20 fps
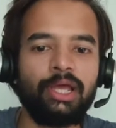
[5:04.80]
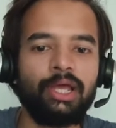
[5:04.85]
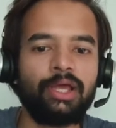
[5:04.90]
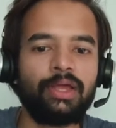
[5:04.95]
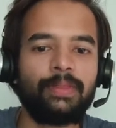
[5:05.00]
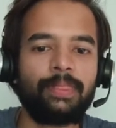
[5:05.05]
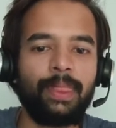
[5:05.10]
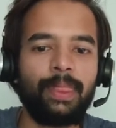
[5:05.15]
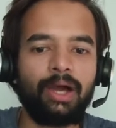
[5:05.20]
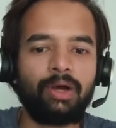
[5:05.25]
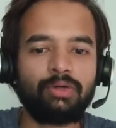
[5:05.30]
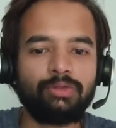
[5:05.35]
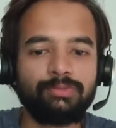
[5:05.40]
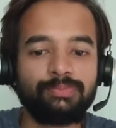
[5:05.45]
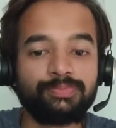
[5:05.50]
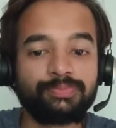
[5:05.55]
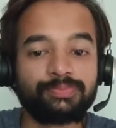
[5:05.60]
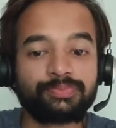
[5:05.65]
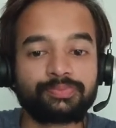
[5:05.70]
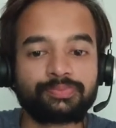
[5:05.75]
Now,
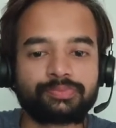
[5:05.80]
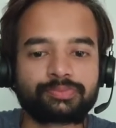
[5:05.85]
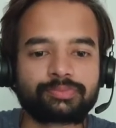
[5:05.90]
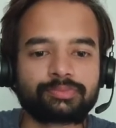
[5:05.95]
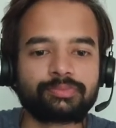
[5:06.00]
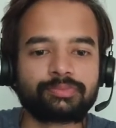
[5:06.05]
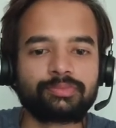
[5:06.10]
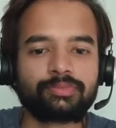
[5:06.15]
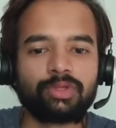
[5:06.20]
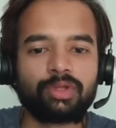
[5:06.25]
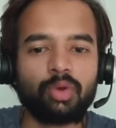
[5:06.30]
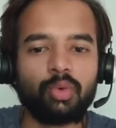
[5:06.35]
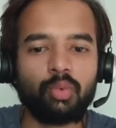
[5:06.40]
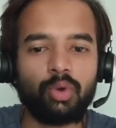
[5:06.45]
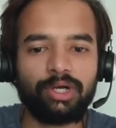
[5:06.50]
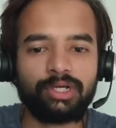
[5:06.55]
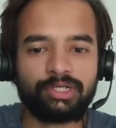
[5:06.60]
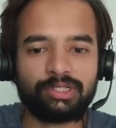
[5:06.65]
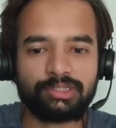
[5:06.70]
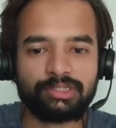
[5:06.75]

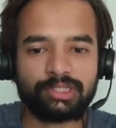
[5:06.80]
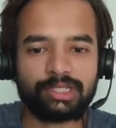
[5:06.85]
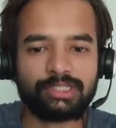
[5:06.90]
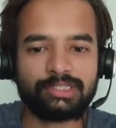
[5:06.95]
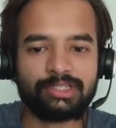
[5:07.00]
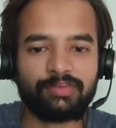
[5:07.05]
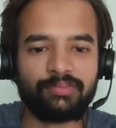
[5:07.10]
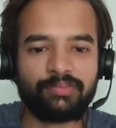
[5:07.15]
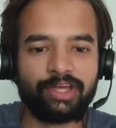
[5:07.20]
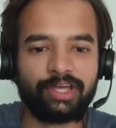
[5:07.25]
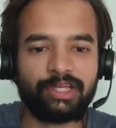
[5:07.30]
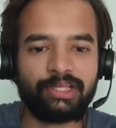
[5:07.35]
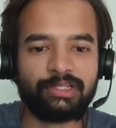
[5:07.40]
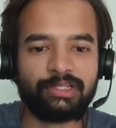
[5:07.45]
what there is a way